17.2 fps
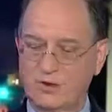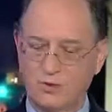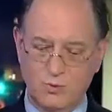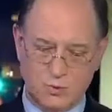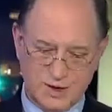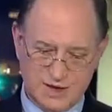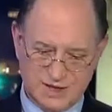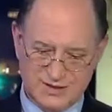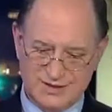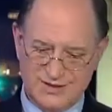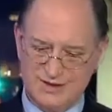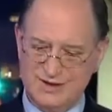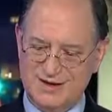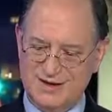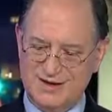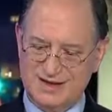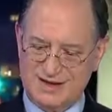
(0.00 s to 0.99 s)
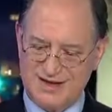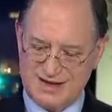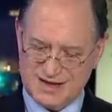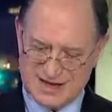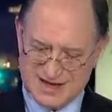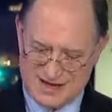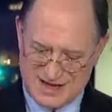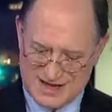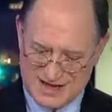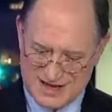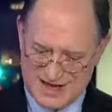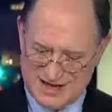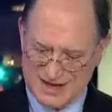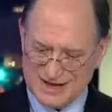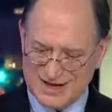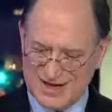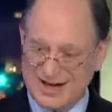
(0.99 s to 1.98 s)
Well,
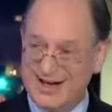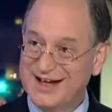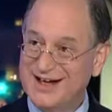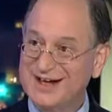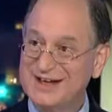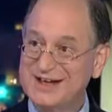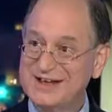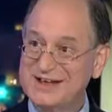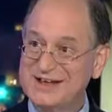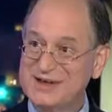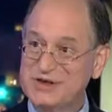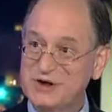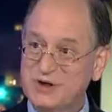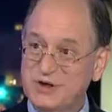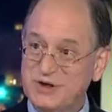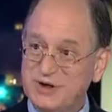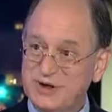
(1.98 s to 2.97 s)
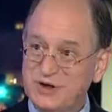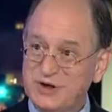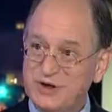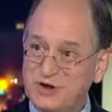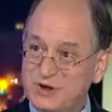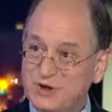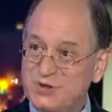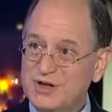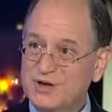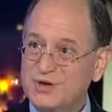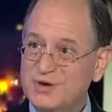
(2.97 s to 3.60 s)
he uh, knew that